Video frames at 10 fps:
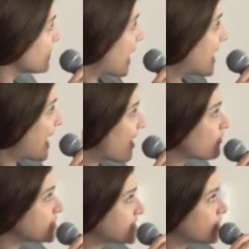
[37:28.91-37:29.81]
And
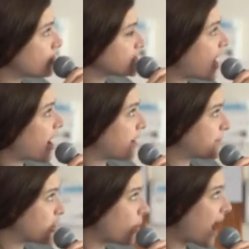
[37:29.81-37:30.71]
every single time
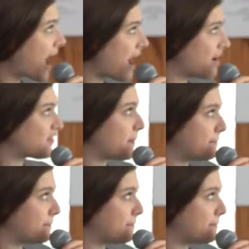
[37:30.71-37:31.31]
that you have a